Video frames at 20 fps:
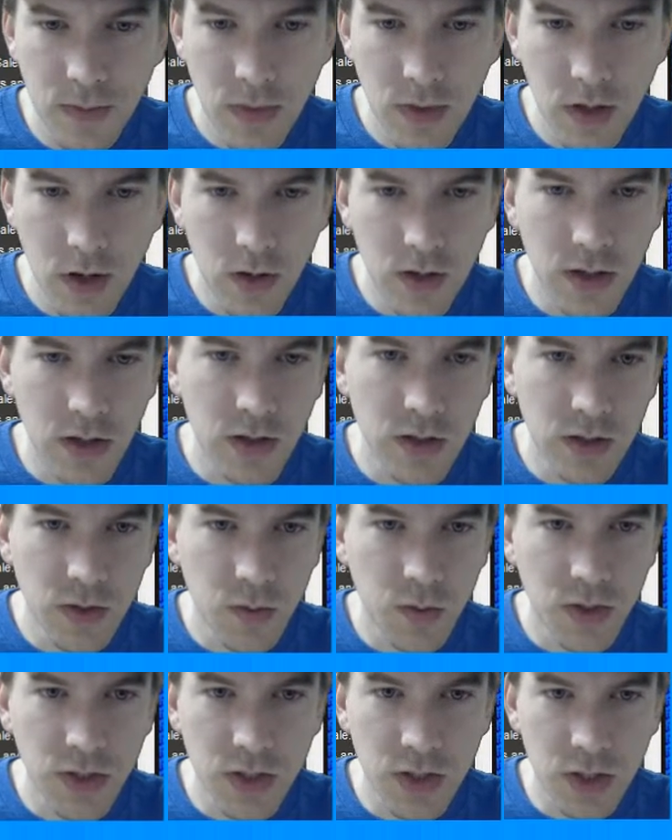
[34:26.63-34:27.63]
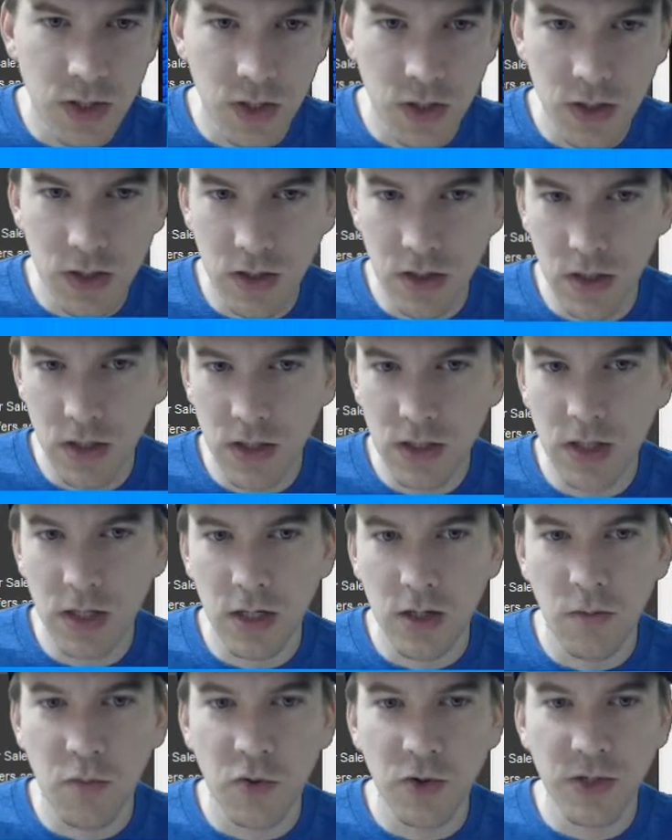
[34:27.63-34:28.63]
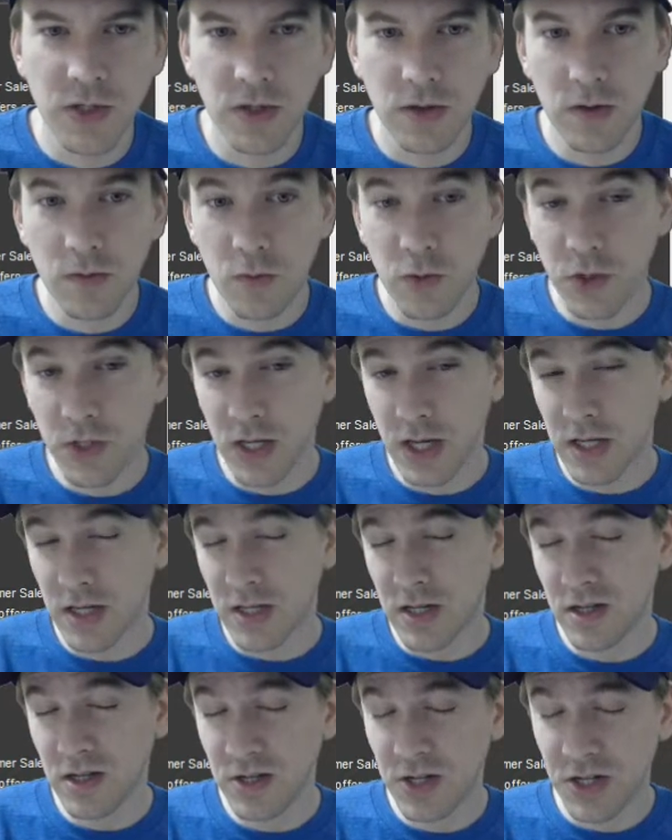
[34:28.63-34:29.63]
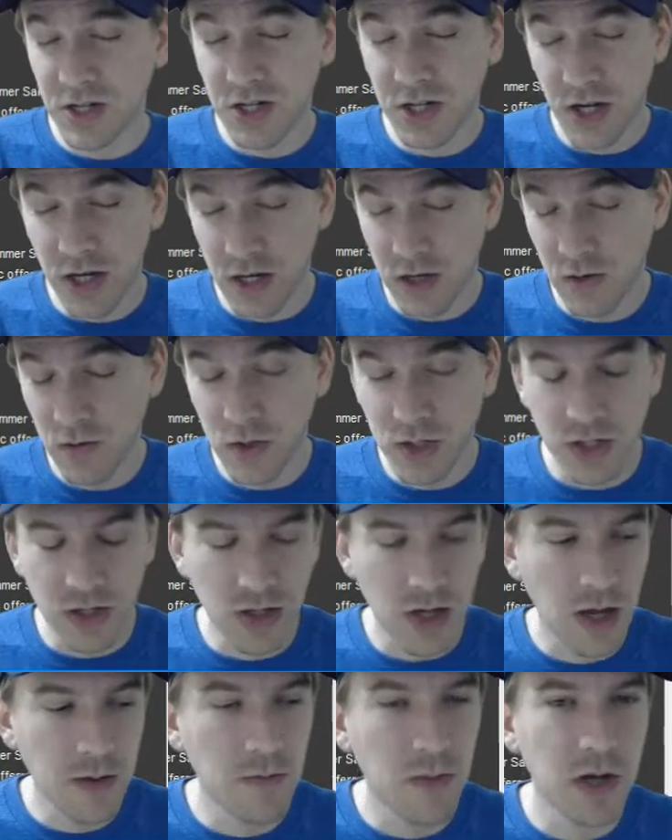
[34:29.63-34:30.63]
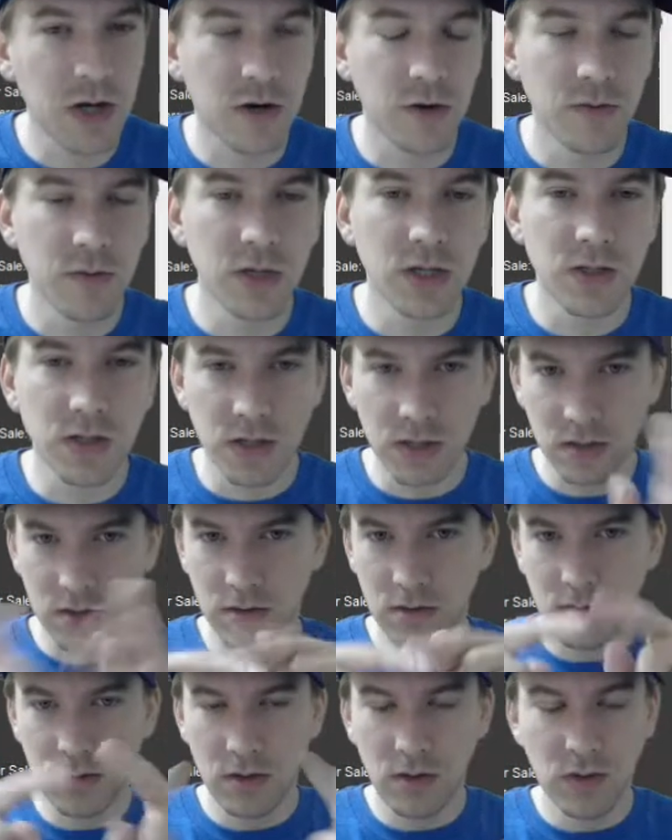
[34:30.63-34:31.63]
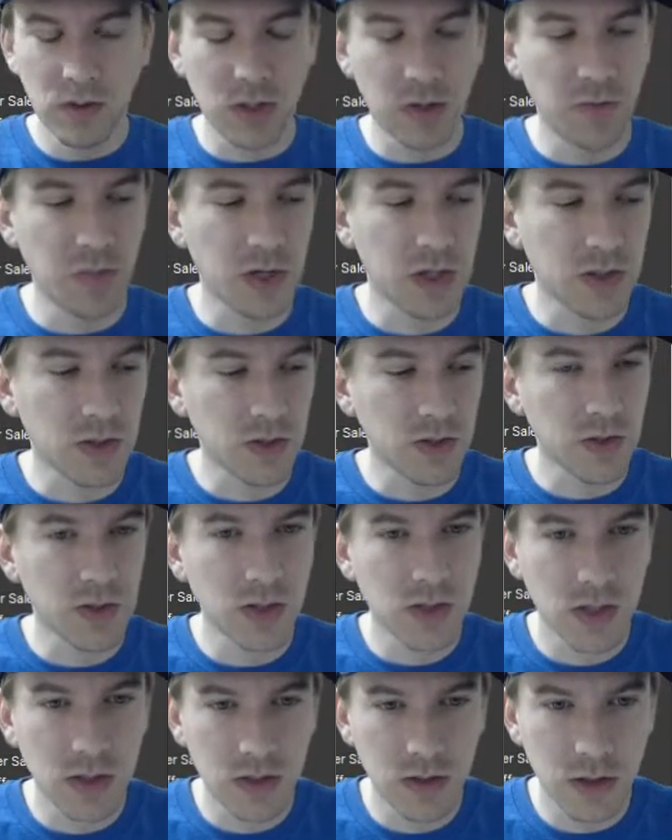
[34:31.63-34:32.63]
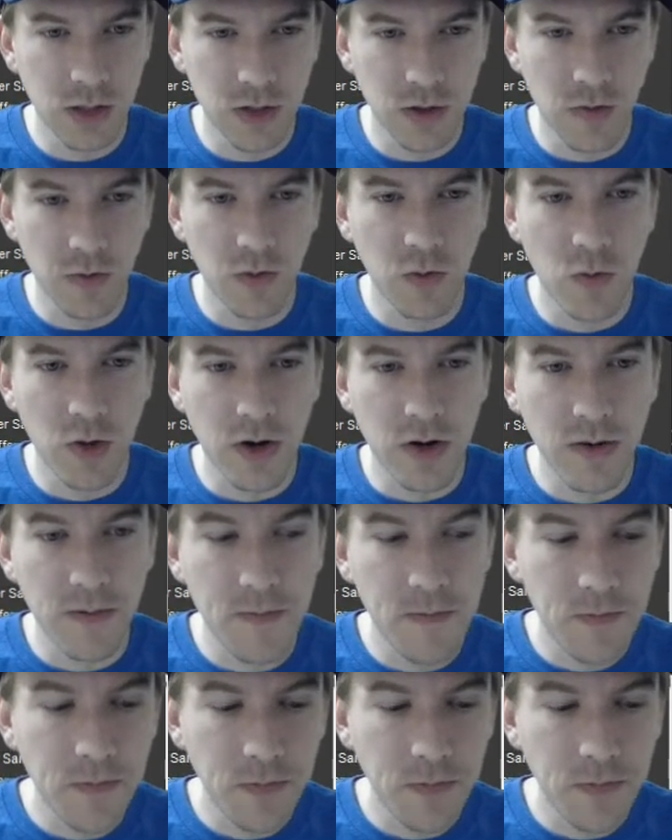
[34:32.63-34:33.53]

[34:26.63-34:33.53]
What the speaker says: Okay, this one's just set to precise collision checking, which in Game Maker means to use the pixels to determine where